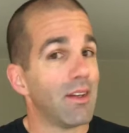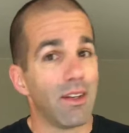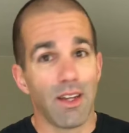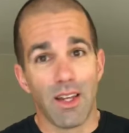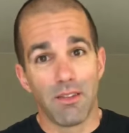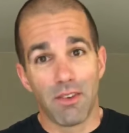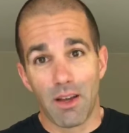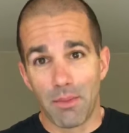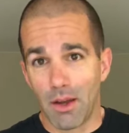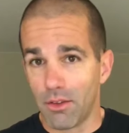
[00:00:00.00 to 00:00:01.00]
a
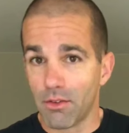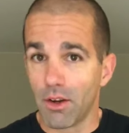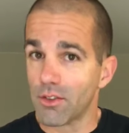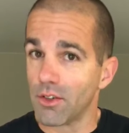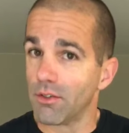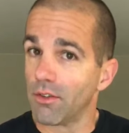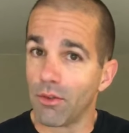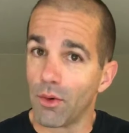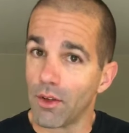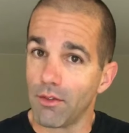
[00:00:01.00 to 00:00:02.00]
95-pound thruster for
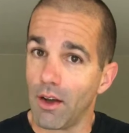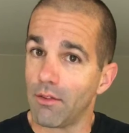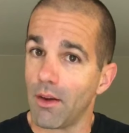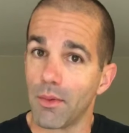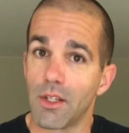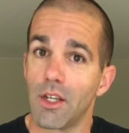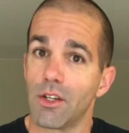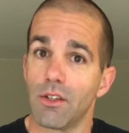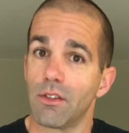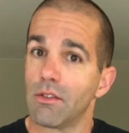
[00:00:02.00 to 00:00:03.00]
45
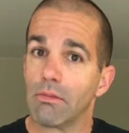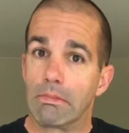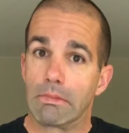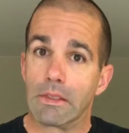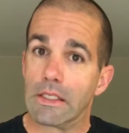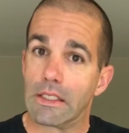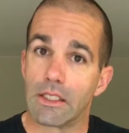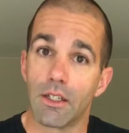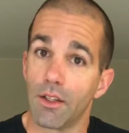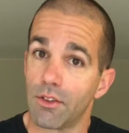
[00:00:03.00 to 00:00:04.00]
repetitions,
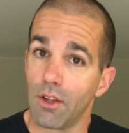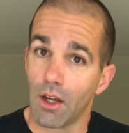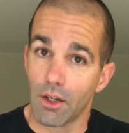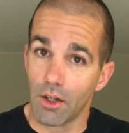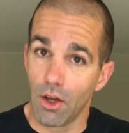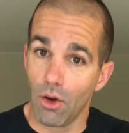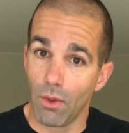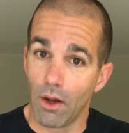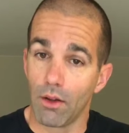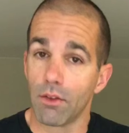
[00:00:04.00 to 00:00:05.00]
it's not going to go
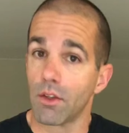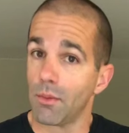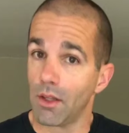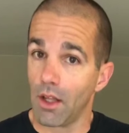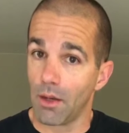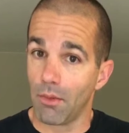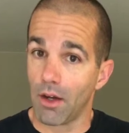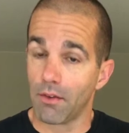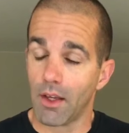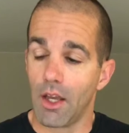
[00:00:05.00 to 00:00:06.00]
well. It's going to be a lot of
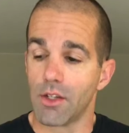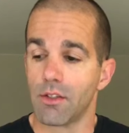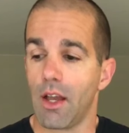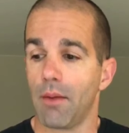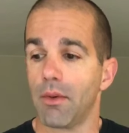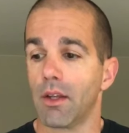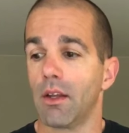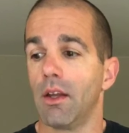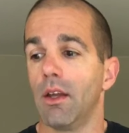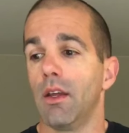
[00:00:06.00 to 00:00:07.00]
modifications happening.
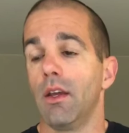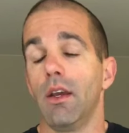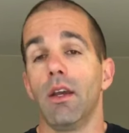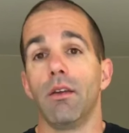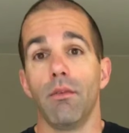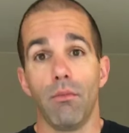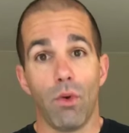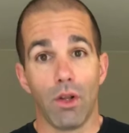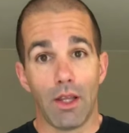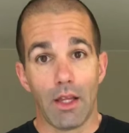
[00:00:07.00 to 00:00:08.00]
And
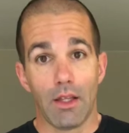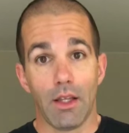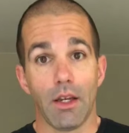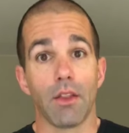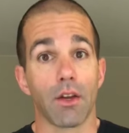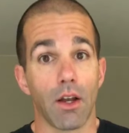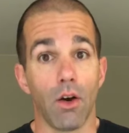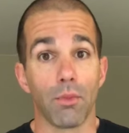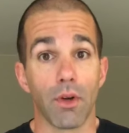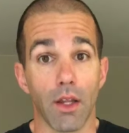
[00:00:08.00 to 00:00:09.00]
more likely, another
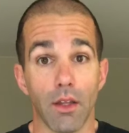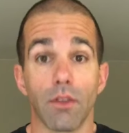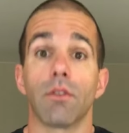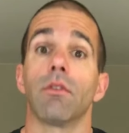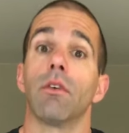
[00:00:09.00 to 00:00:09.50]
culprit is